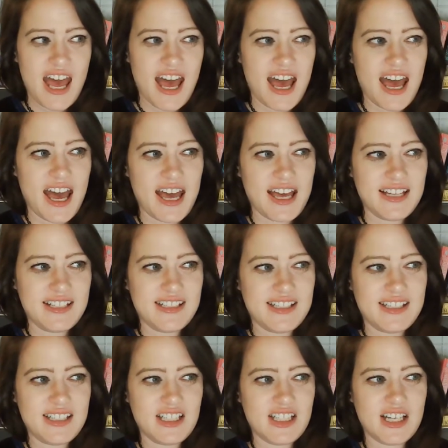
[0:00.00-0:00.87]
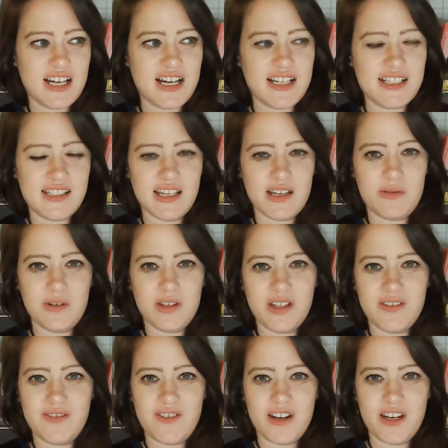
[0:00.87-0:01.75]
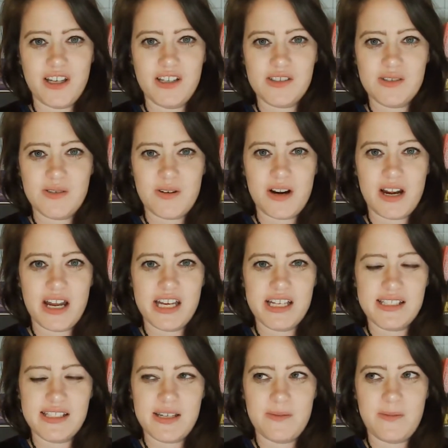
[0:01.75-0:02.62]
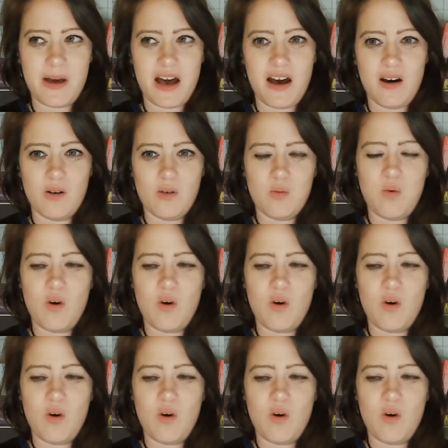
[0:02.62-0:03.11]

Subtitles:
And she has like really funny stories about